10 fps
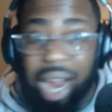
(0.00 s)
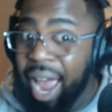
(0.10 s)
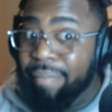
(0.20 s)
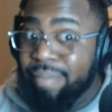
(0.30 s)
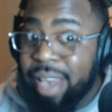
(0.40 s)
I
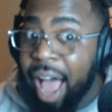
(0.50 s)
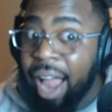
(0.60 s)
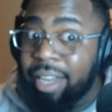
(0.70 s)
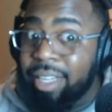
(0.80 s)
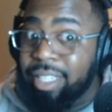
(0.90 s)
have not
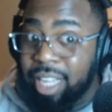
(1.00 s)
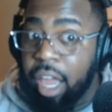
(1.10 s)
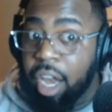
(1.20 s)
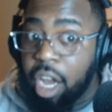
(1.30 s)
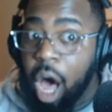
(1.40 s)

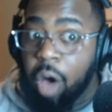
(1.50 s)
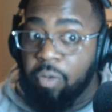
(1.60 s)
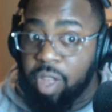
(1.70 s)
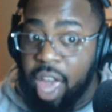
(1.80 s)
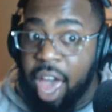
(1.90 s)
seen enough
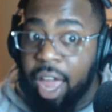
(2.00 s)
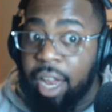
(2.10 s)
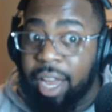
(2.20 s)
yet